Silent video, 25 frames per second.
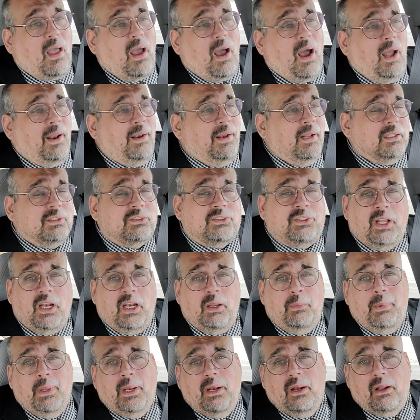I didn't see
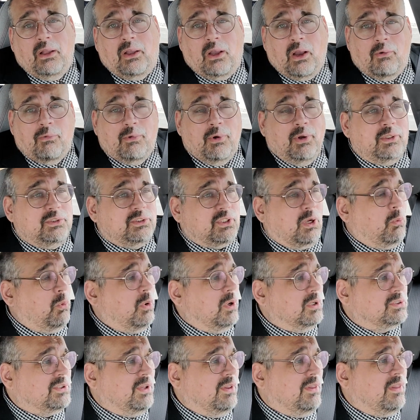any media coverage. I
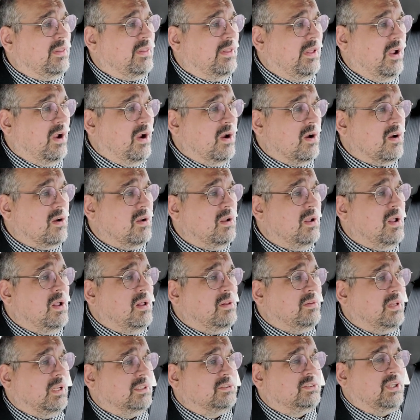wasn't there
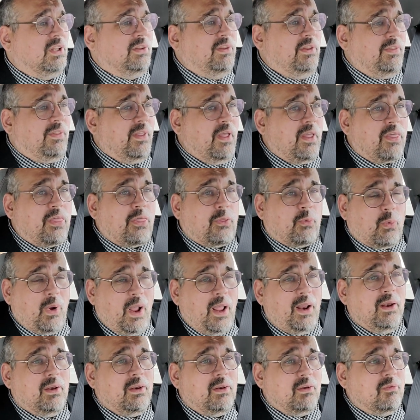that said that they
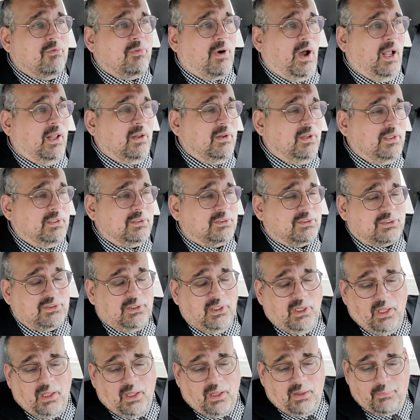threatened violence.
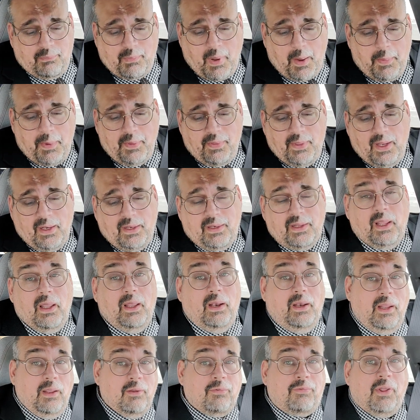And maybe they
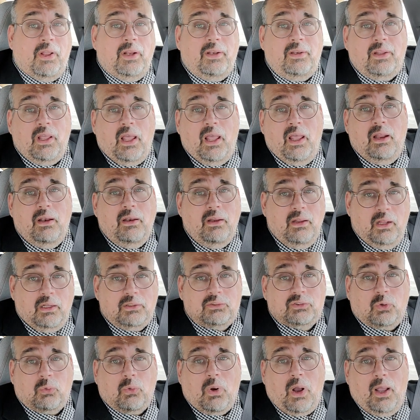did. If they did,
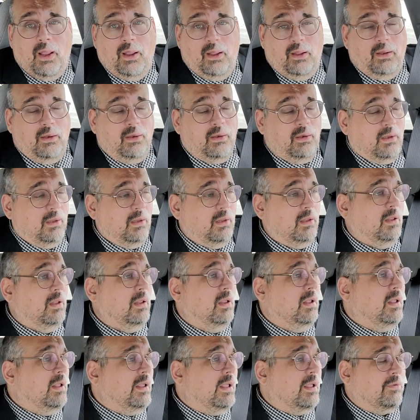it's a riot.
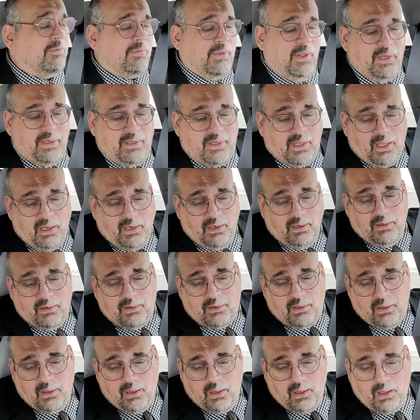If they
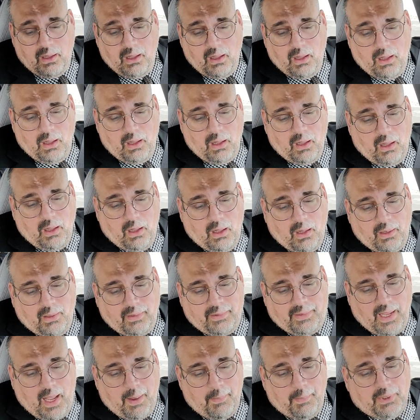didn't,
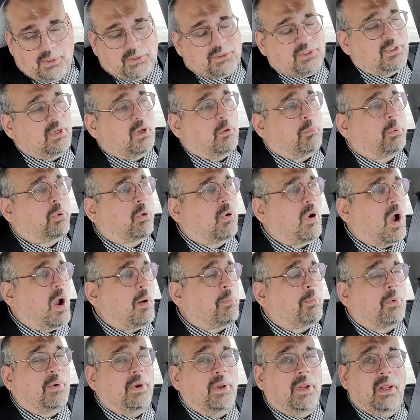damaging the
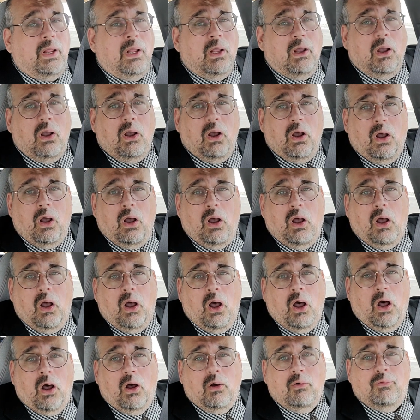property
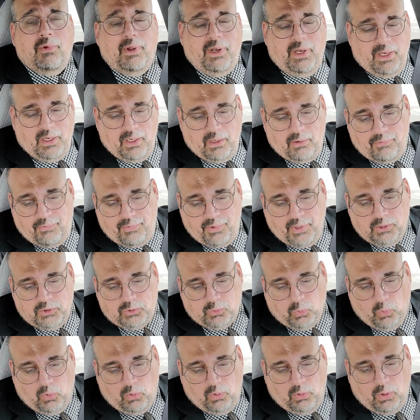of an
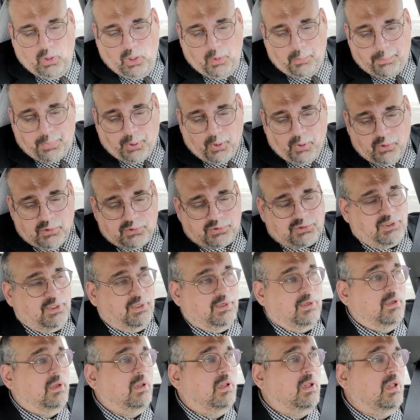individual, a
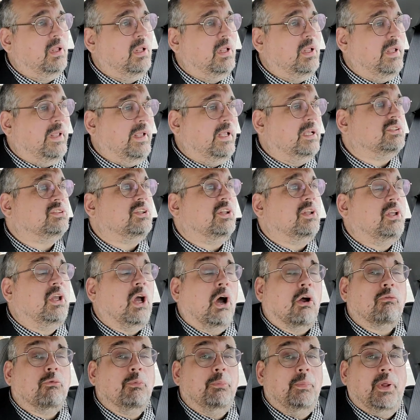person, is the
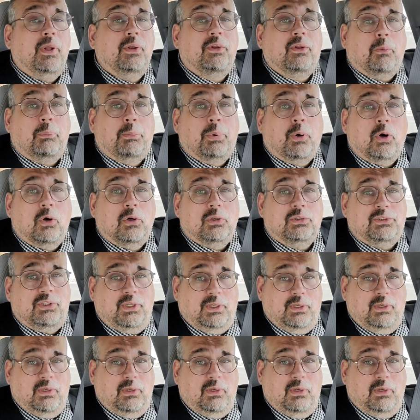government a person?